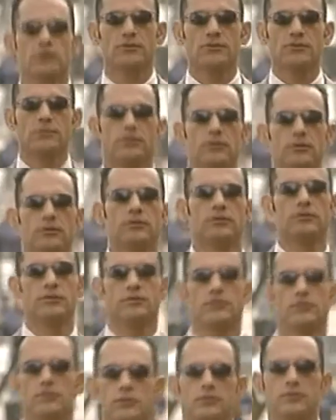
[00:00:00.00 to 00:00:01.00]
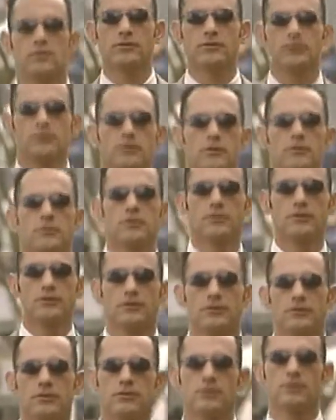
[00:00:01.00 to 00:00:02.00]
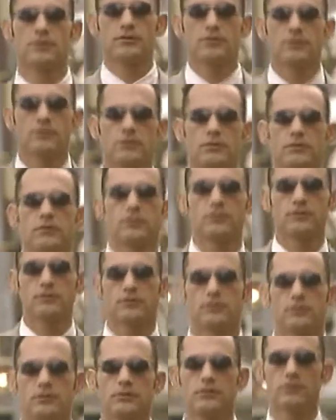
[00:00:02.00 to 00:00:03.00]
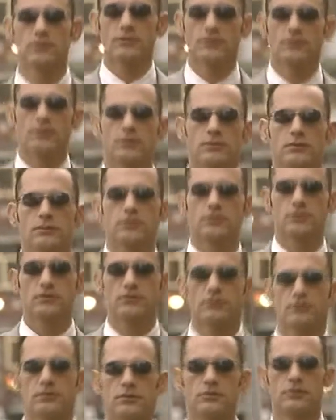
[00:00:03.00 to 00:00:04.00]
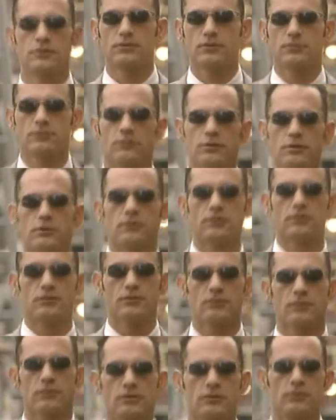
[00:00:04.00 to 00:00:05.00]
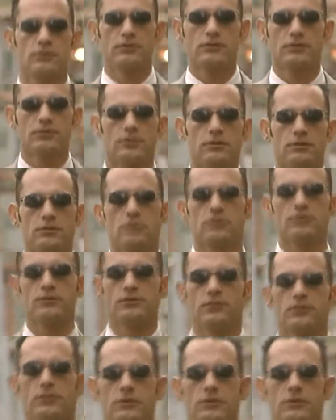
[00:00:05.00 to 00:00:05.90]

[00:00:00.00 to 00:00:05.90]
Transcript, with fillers: ago, the coroner blasted the board for their inactivity over the Dr. Stephen Marrow case